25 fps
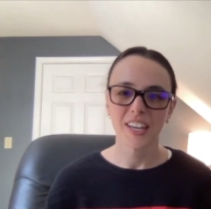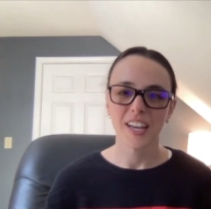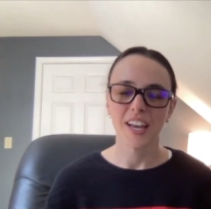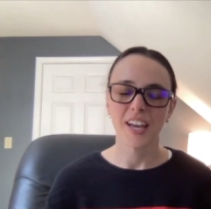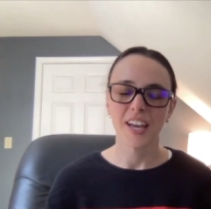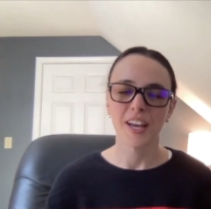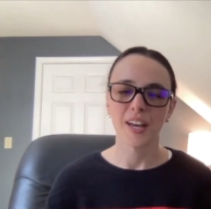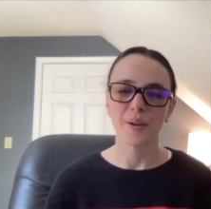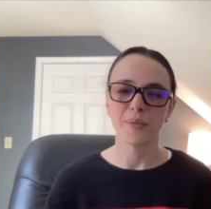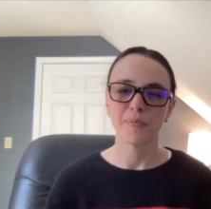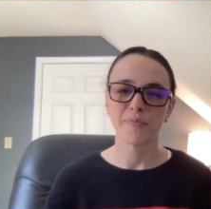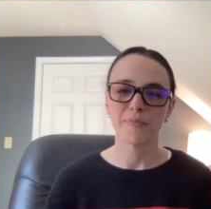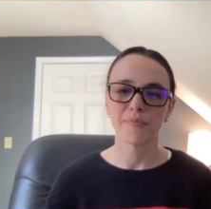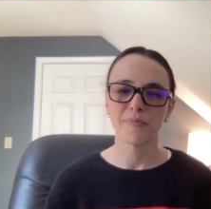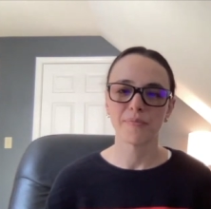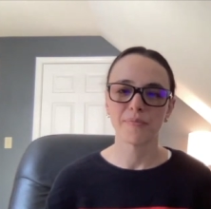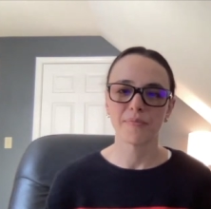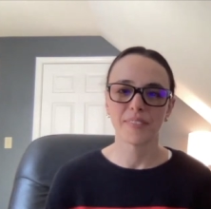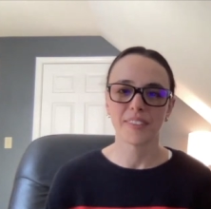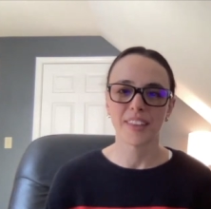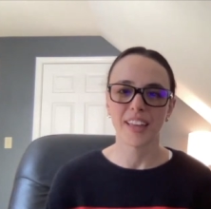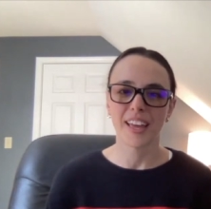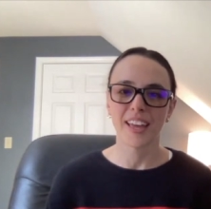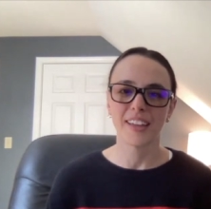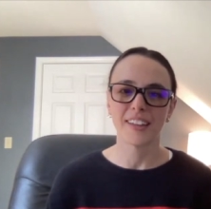
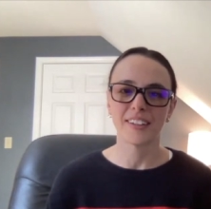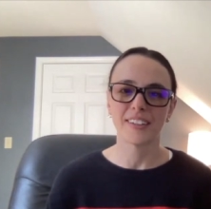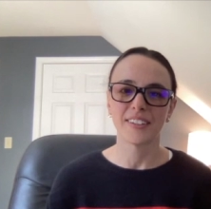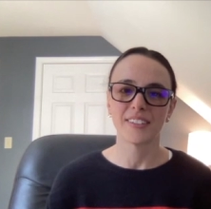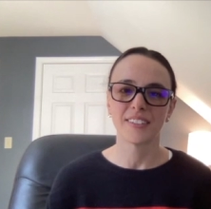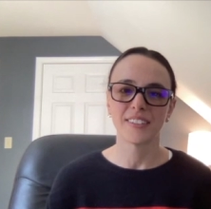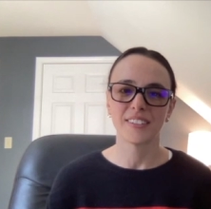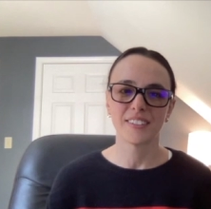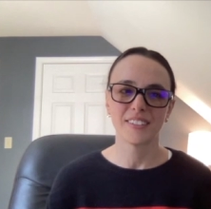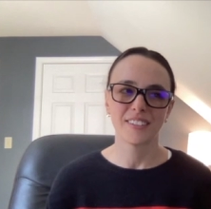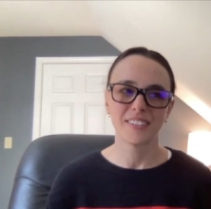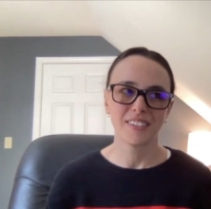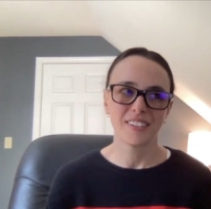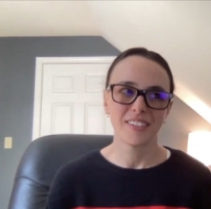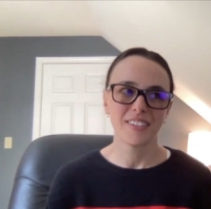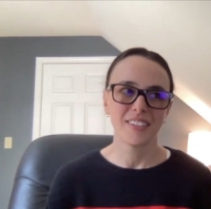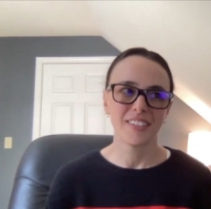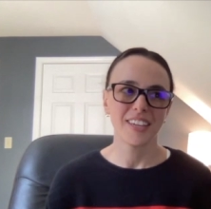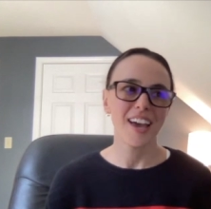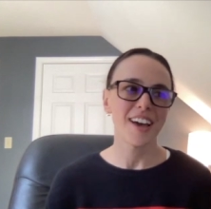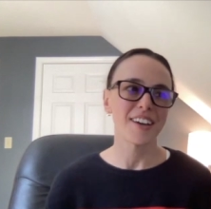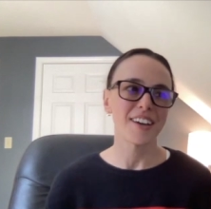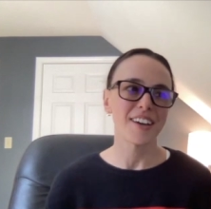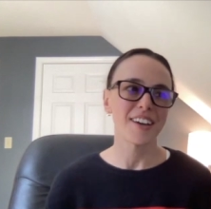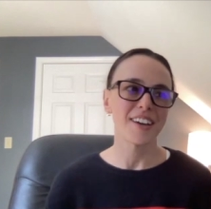then
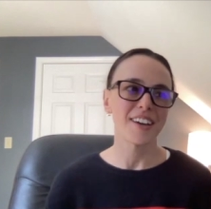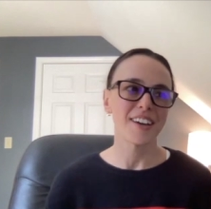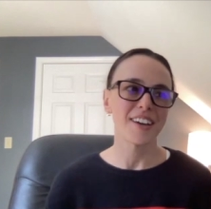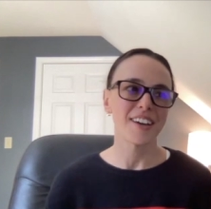yes,